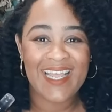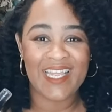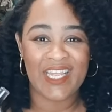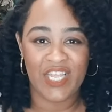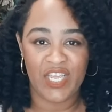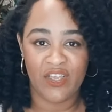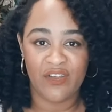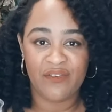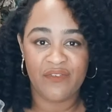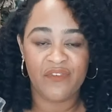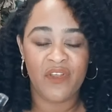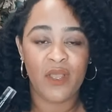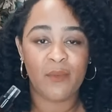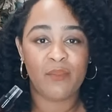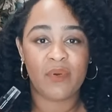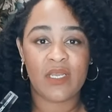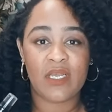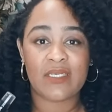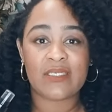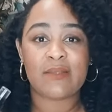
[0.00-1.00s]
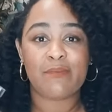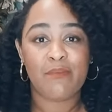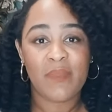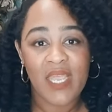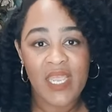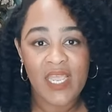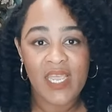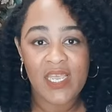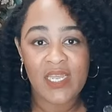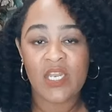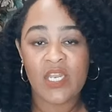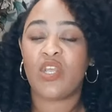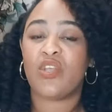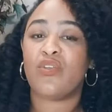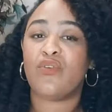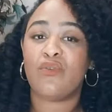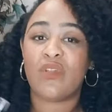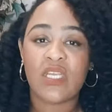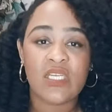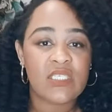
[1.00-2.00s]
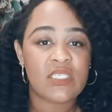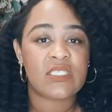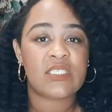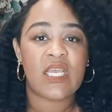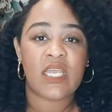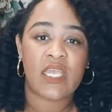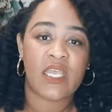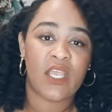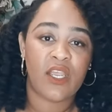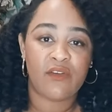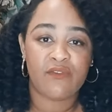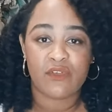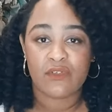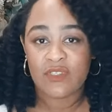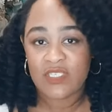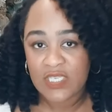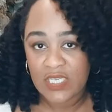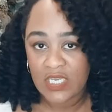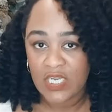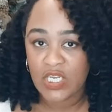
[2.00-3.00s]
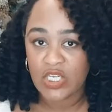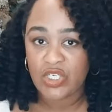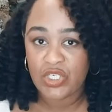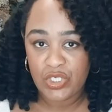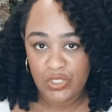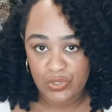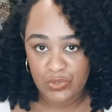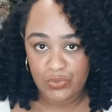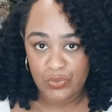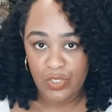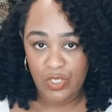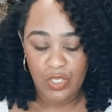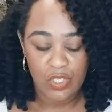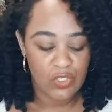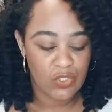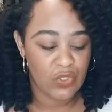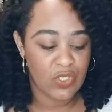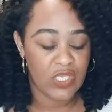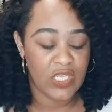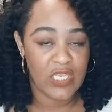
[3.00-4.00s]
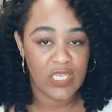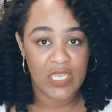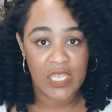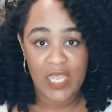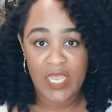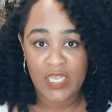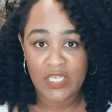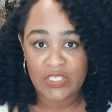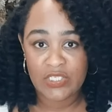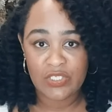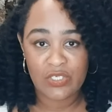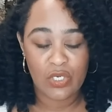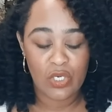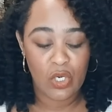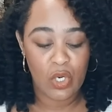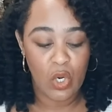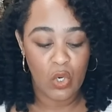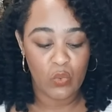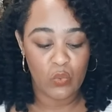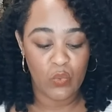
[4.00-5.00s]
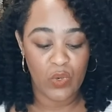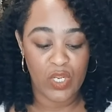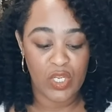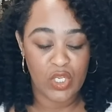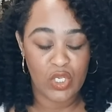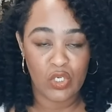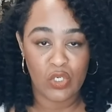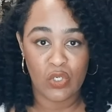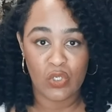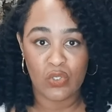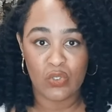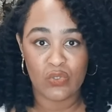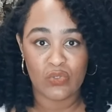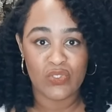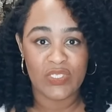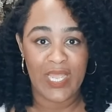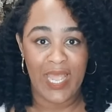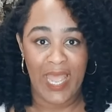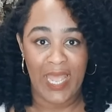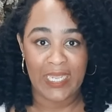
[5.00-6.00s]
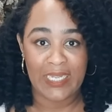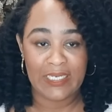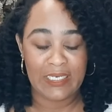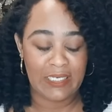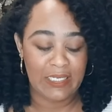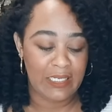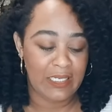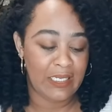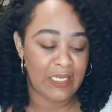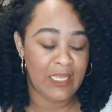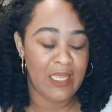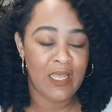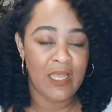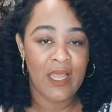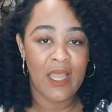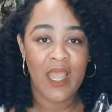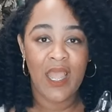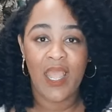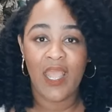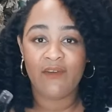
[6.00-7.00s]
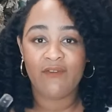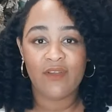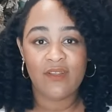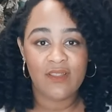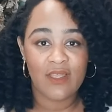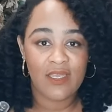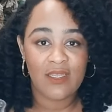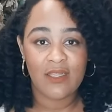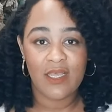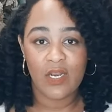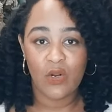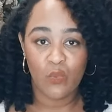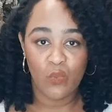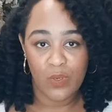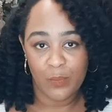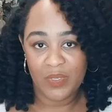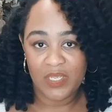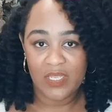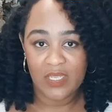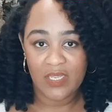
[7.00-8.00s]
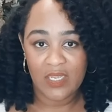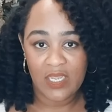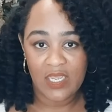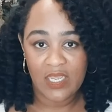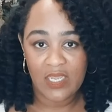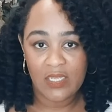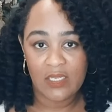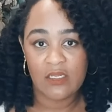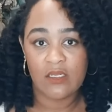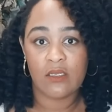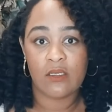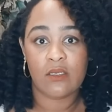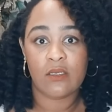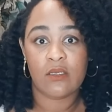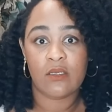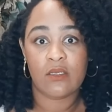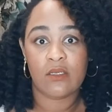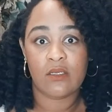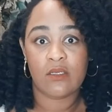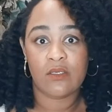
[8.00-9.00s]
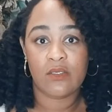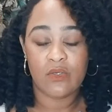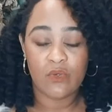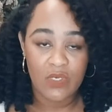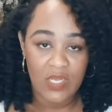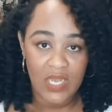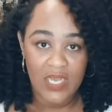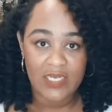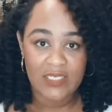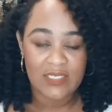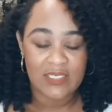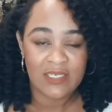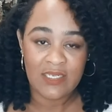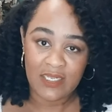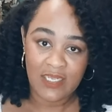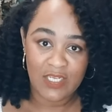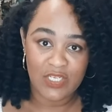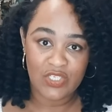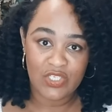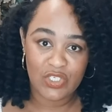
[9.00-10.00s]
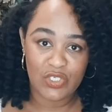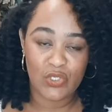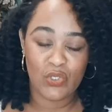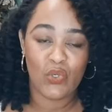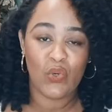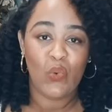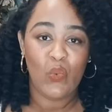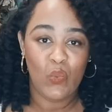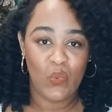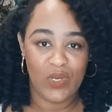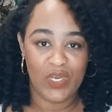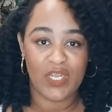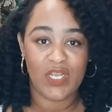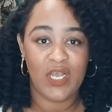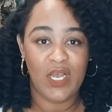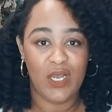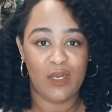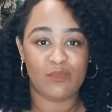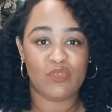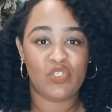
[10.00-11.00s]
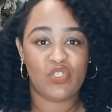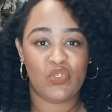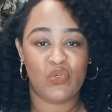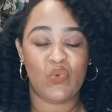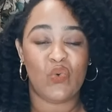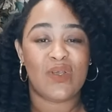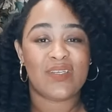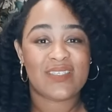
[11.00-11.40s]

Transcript: gift, because man, you need to take care of your skin too. You can get cancer, wrinkles, acne, everything that a woman can get, you guys can get too when it comes to